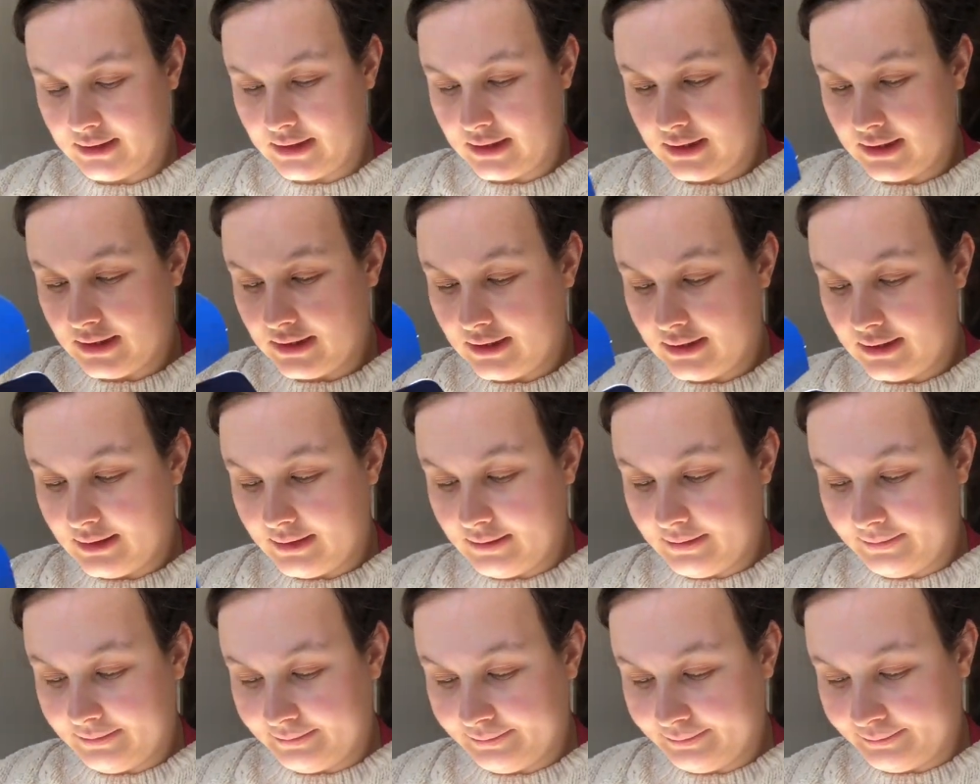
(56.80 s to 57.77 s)

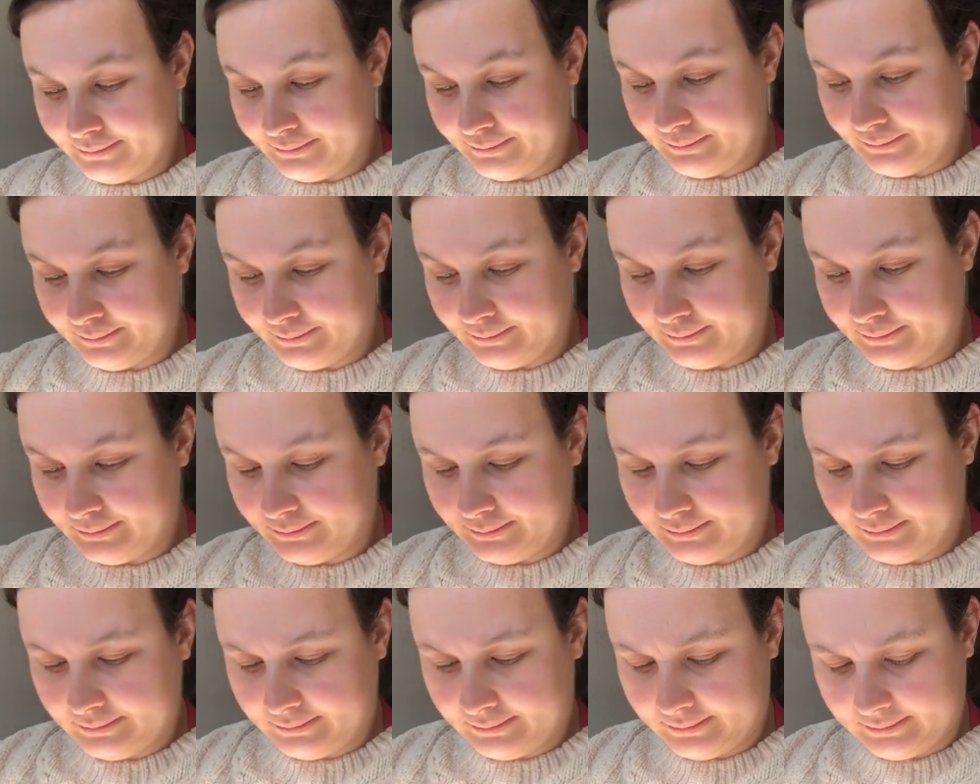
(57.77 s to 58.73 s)

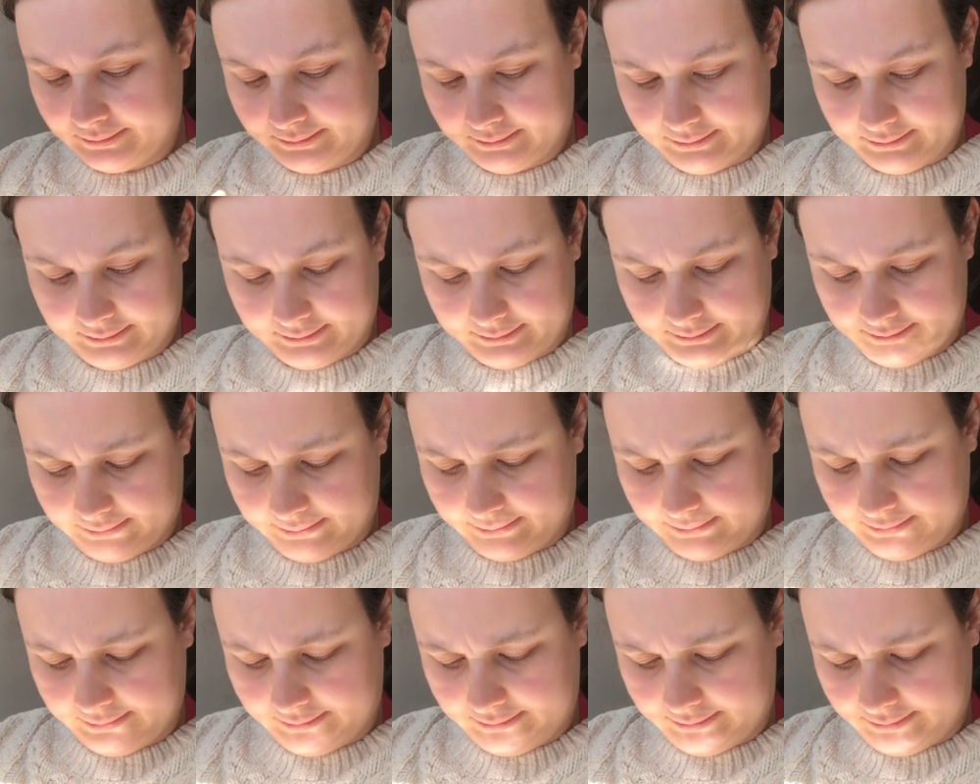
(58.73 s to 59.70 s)

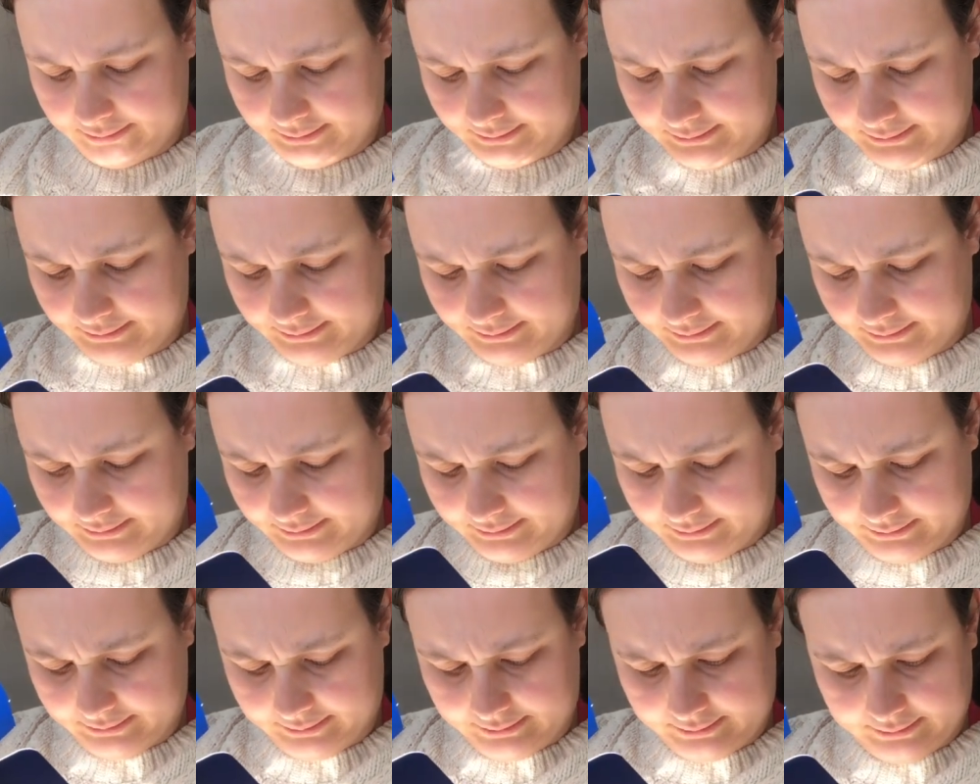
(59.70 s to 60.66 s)

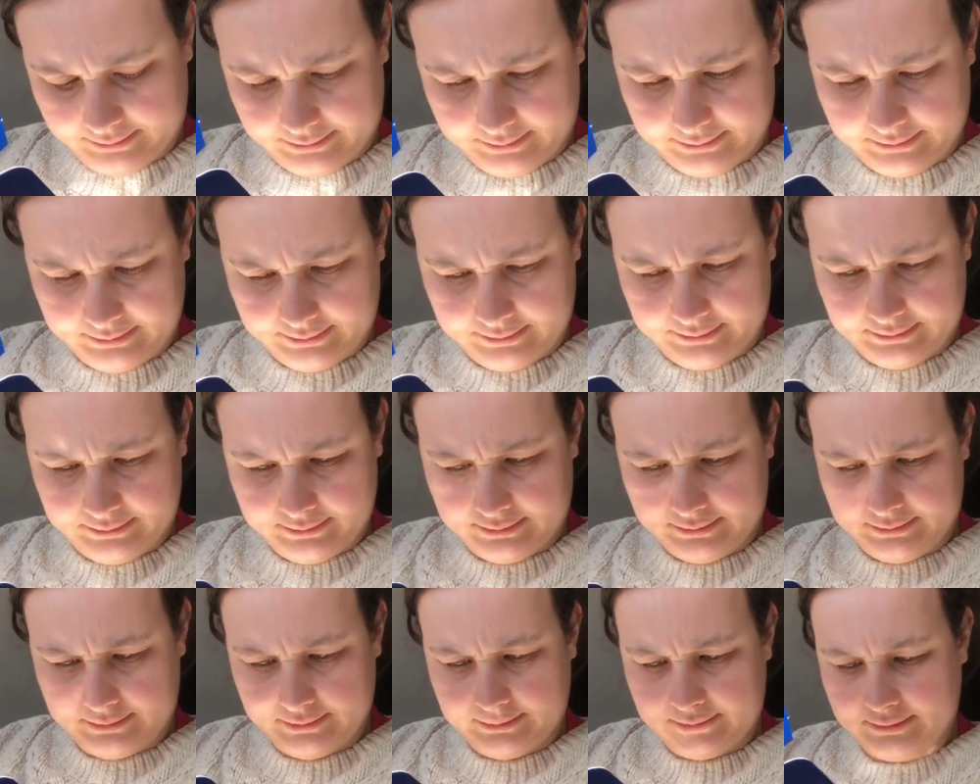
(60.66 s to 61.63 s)

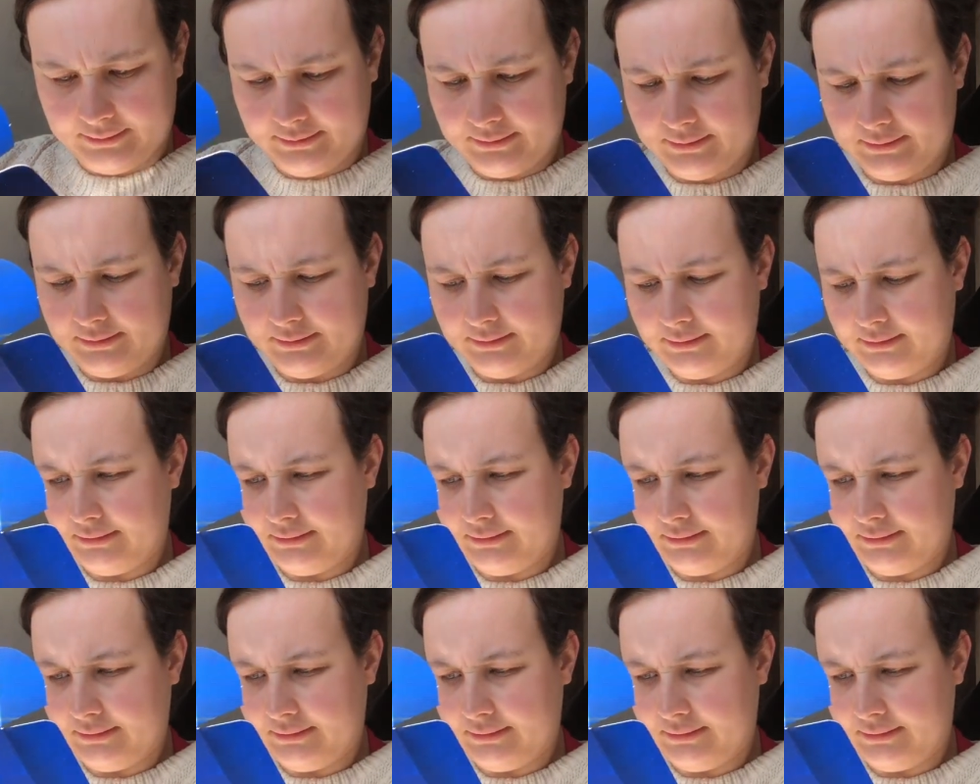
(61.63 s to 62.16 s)
(silence)